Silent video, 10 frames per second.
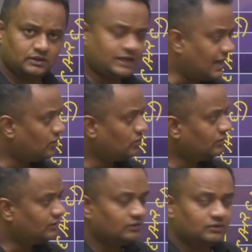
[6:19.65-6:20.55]

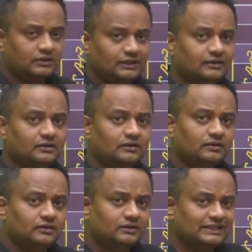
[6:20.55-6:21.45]
now in
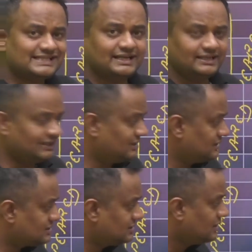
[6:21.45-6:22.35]
recent
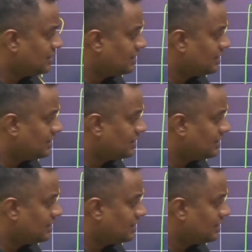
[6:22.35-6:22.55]
years